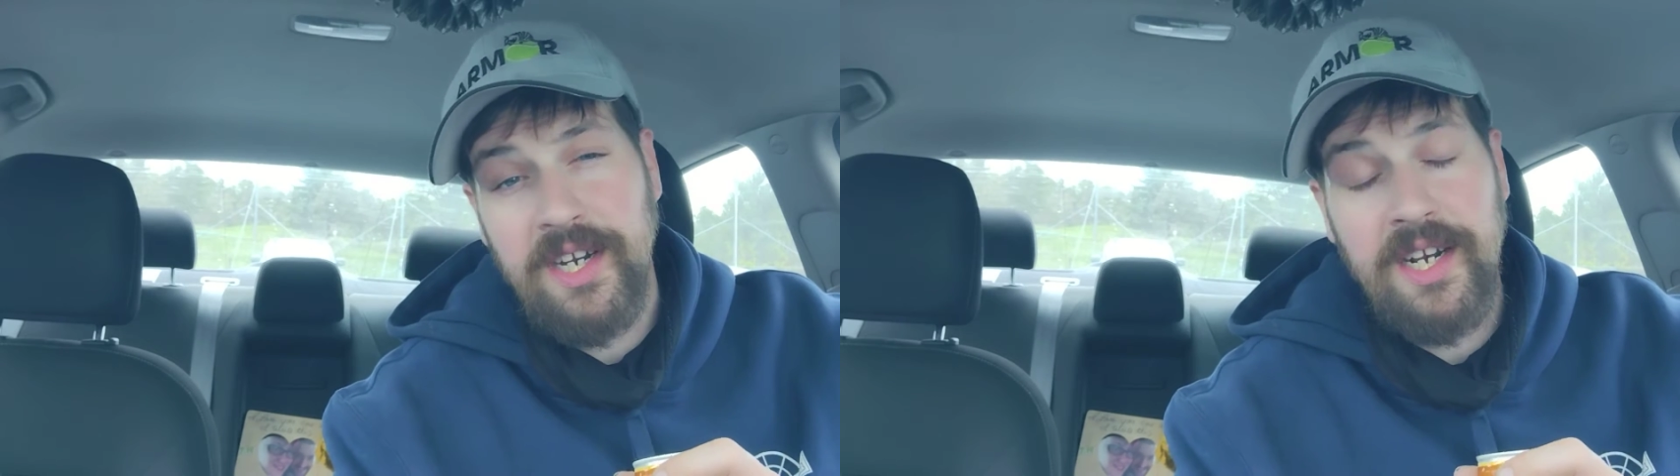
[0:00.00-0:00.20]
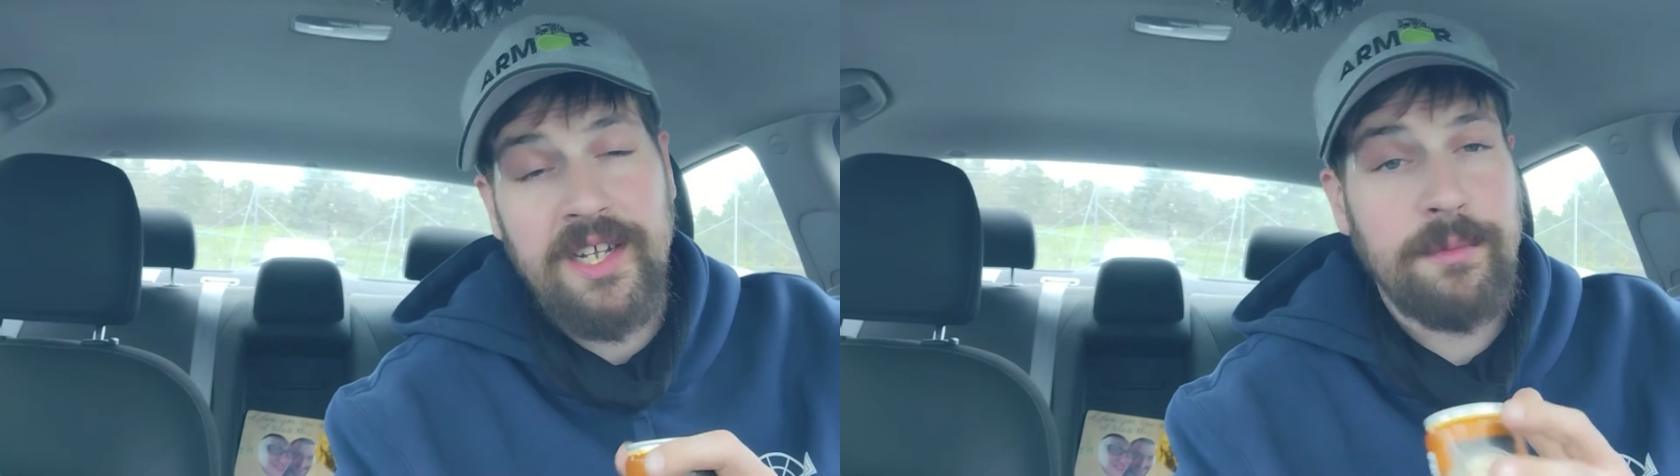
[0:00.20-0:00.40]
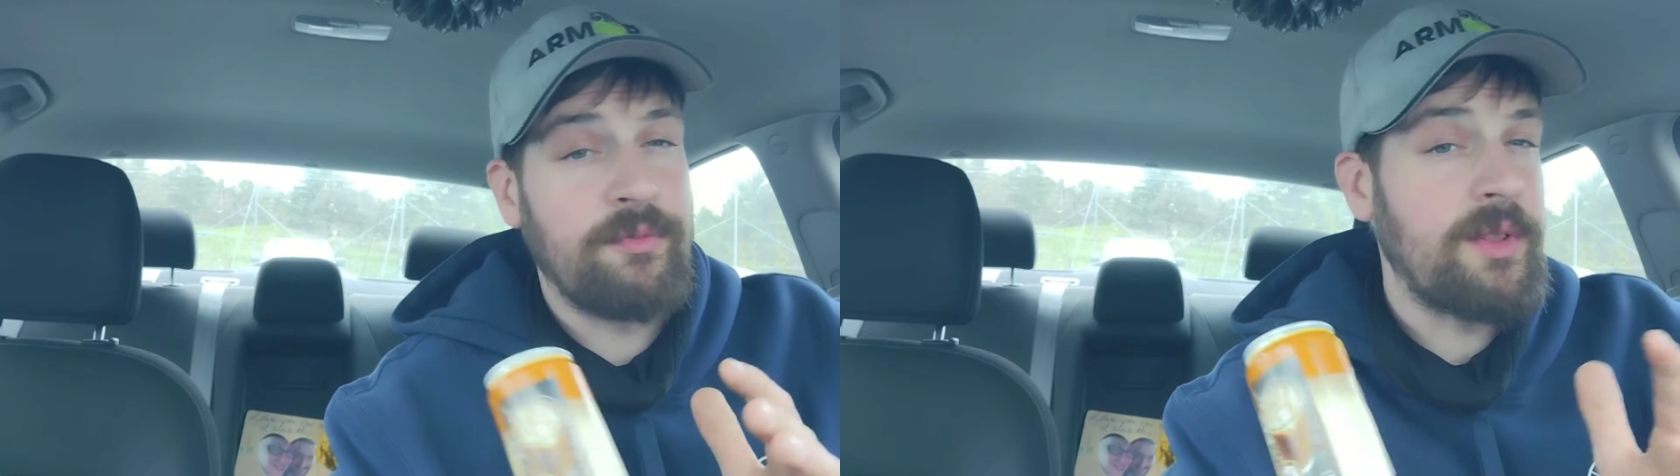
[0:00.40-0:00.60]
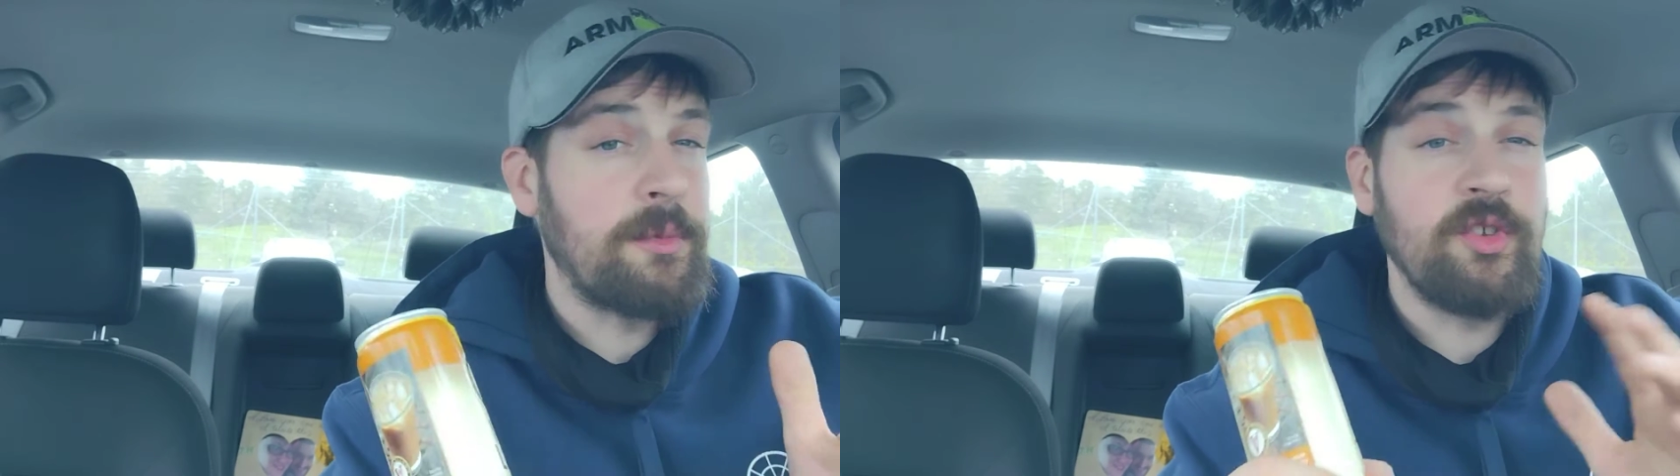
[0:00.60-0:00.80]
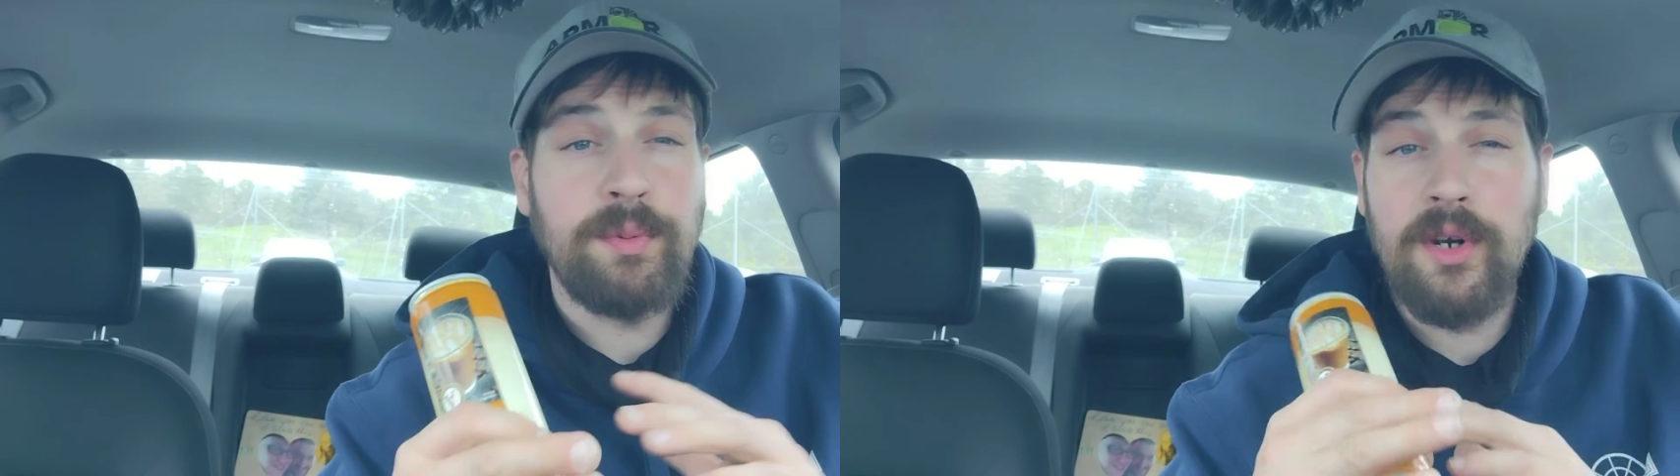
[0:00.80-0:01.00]
Connecticut, for the
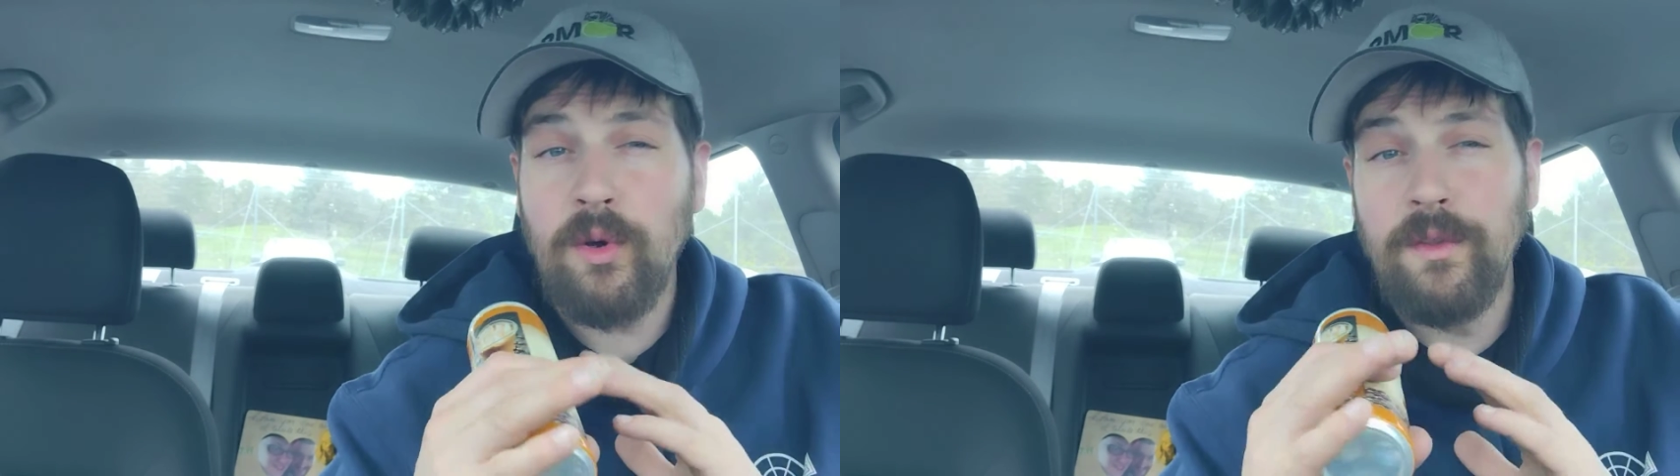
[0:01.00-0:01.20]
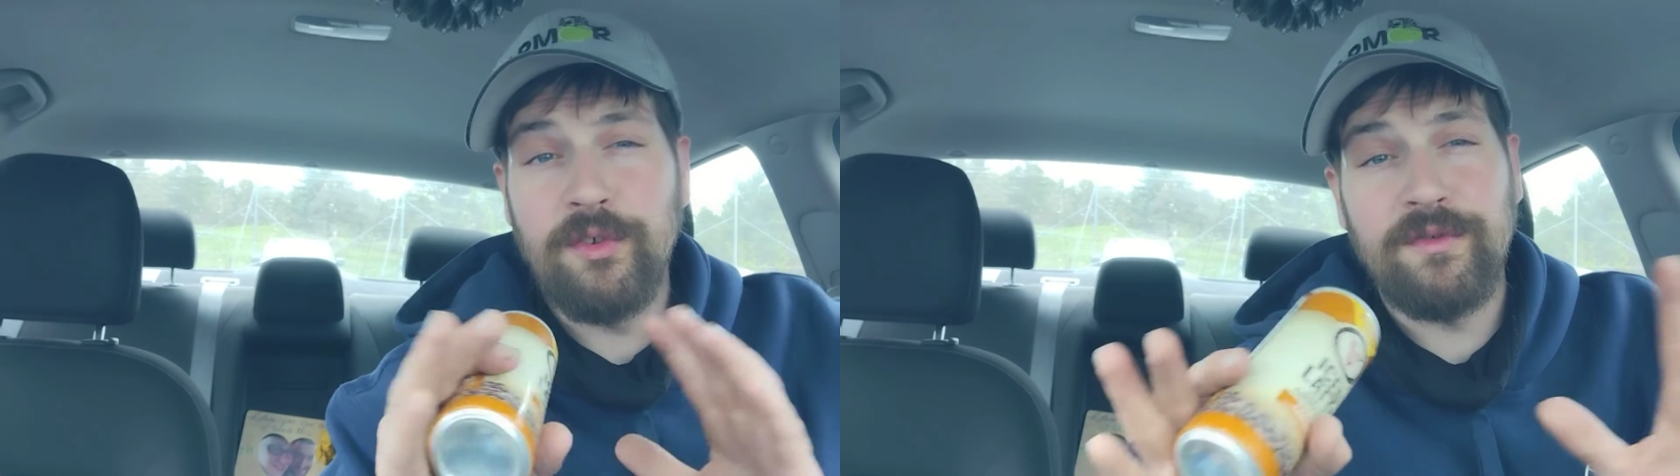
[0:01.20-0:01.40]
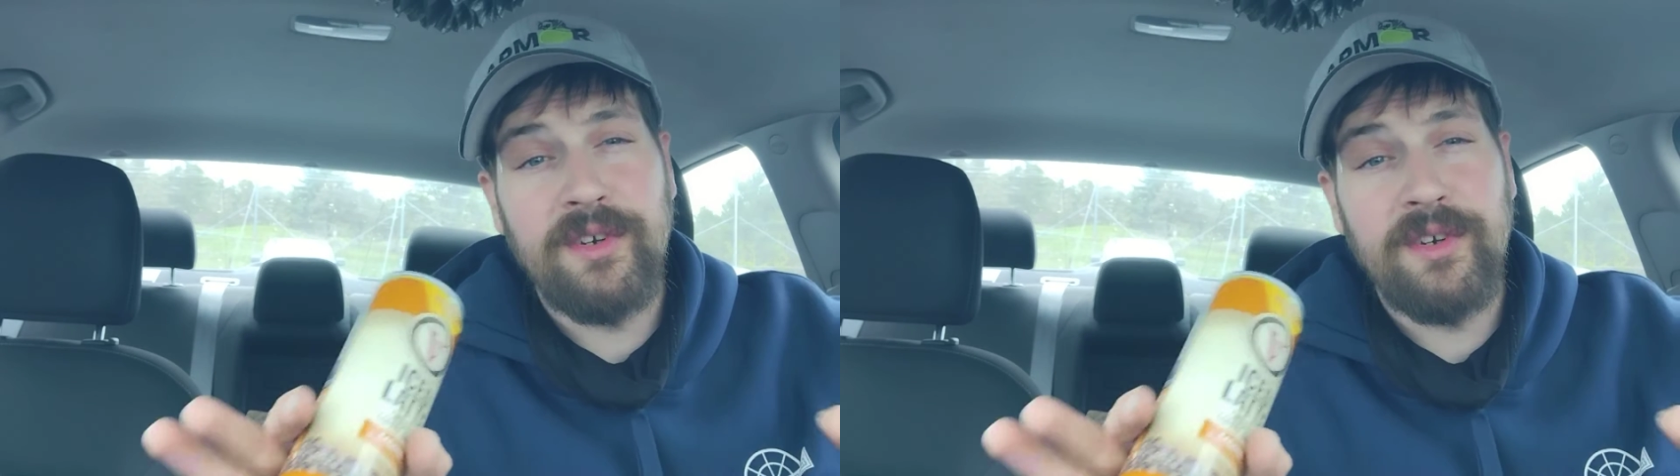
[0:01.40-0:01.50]
most part, all those